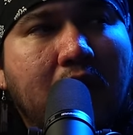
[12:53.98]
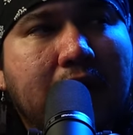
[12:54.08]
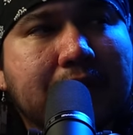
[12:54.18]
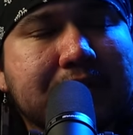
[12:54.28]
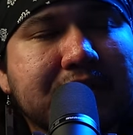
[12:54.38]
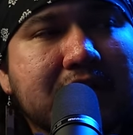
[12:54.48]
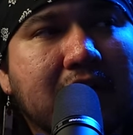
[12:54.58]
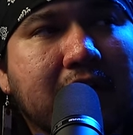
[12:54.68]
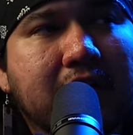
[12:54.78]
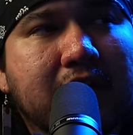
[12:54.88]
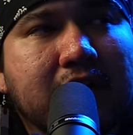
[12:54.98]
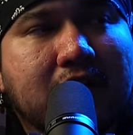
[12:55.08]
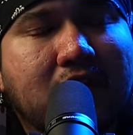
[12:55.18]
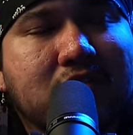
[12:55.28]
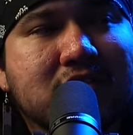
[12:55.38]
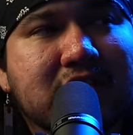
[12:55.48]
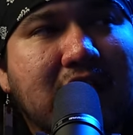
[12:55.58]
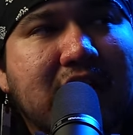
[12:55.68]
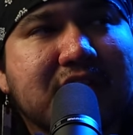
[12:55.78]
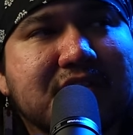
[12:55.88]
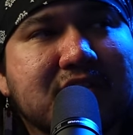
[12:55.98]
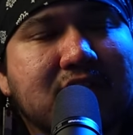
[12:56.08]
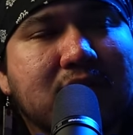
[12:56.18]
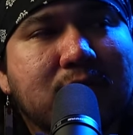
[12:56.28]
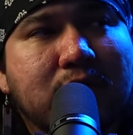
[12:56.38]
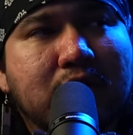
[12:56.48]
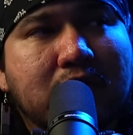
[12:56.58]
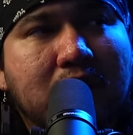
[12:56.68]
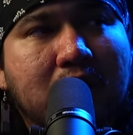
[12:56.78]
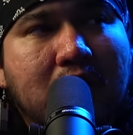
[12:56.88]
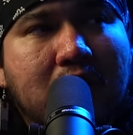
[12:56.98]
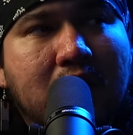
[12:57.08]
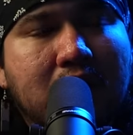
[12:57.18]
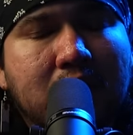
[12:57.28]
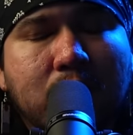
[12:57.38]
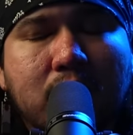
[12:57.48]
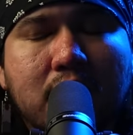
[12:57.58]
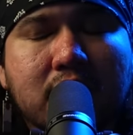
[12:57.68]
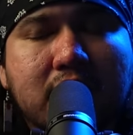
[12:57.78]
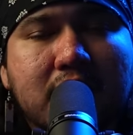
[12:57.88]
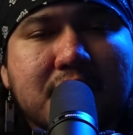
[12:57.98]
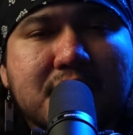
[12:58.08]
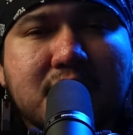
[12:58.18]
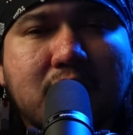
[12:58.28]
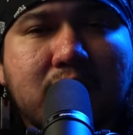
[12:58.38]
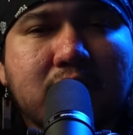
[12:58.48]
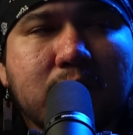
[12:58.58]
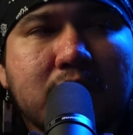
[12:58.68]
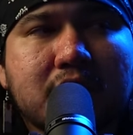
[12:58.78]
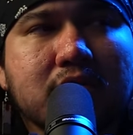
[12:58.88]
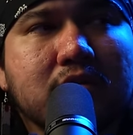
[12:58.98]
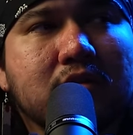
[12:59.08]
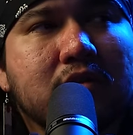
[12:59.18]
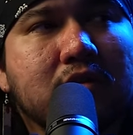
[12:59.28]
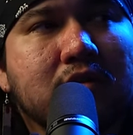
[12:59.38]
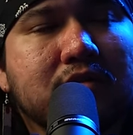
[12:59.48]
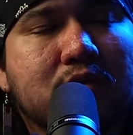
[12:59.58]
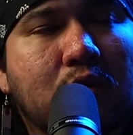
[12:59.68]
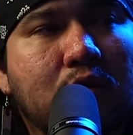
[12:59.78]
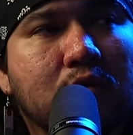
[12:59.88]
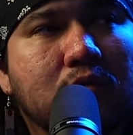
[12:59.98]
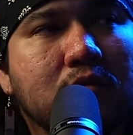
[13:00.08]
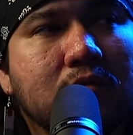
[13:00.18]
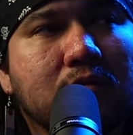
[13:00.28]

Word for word: I was stuck. I was lost in the in the world of the snow and the winter. It's cold.